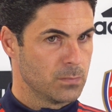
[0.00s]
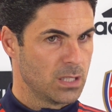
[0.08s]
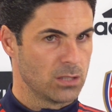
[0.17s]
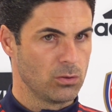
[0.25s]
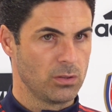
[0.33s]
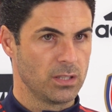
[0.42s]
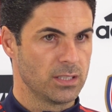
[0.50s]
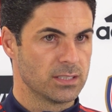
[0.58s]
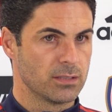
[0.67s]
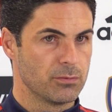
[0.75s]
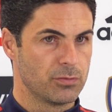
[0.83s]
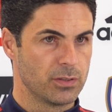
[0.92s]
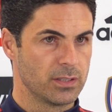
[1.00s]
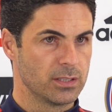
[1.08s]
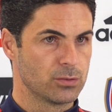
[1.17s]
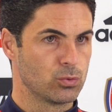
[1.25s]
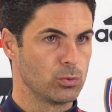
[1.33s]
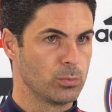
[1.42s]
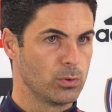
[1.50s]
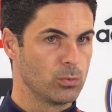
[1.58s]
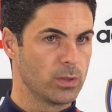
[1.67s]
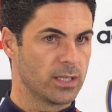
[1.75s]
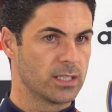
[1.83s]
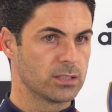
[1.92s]
I don't think it's unfair. It's football.
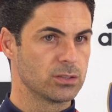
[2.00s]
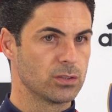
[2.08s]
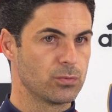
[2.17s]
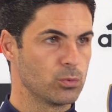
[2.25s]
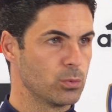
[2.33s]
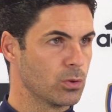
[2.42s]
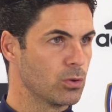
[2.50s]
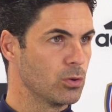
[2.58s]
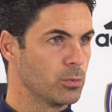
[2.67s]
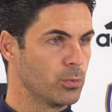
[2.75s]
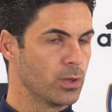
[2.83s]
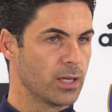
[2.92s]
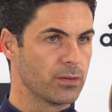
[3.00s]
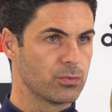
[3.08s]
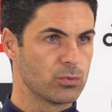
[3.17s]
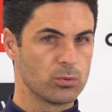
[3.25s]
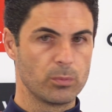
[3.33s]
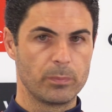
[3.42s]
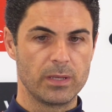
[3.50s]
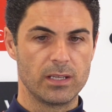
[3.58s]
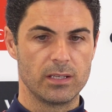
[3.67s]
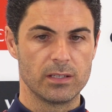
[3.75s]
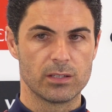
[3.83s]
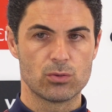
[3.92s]
We are Arsenal Football Club. We have to be
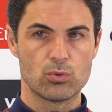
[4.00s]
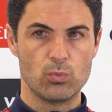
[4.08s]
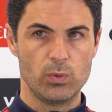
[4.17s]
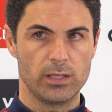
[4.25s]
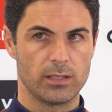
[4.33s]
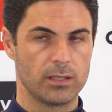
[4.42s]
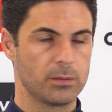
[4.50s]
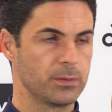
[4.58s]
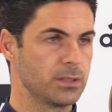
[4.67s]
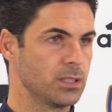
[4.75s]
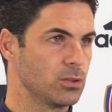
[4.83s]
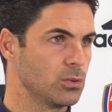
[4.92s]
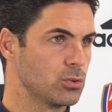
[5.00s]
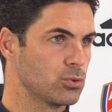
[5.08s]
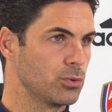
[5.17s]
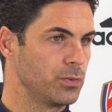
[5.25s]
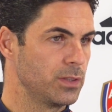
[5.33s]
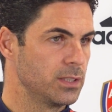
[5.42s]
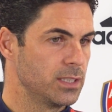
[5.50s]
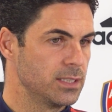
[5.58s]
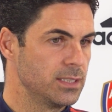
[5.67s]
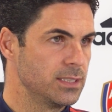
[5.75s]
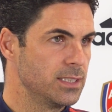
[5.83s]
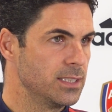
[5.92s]
here to win every single trophy. And
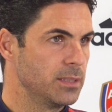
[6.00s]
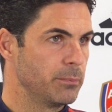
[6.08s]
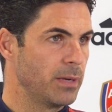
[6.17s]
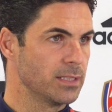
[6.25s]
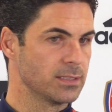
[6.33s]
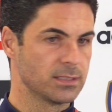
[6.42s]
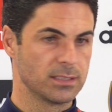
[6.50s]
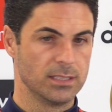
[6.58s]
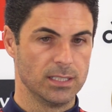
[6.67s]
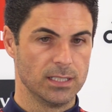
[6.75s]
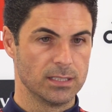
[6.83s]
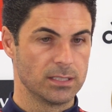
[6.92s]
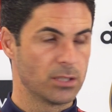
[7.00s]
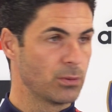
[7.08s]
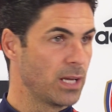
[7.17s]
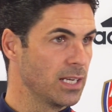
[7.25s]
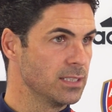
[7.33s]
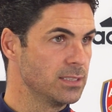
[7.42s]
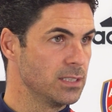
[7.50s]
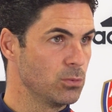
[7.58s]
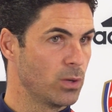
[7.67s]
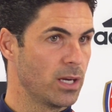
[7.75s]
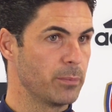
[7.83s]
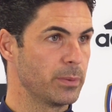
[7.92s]
this is the demands. The reality,
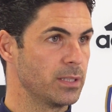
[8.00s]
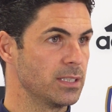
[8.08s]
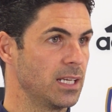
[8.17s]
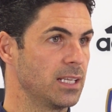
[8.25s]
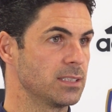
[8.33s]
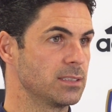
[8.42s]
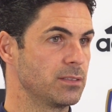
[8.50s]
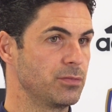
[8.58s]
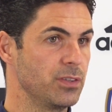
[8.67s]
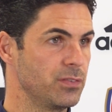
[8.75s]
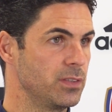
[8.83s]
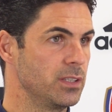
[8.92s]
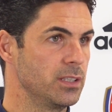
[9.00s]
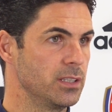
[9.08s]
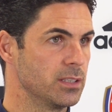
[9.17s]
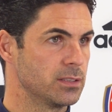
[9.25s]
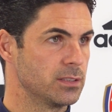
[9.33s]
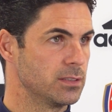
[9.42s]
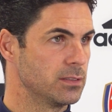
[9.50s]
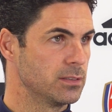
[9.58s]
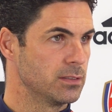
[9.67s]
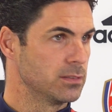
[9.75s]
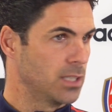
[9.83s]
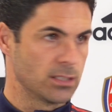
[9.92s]
what happened in the last 15 years,
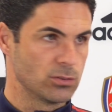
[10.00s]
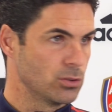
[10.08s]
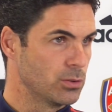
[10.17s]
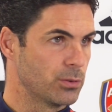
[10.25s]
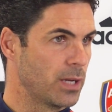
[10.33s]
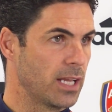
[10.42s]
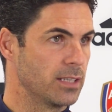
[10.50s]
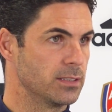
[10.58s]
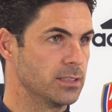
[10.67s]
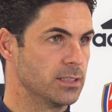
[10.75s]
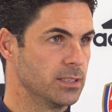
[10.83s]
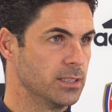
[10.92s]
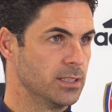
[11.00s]
that's not the reality.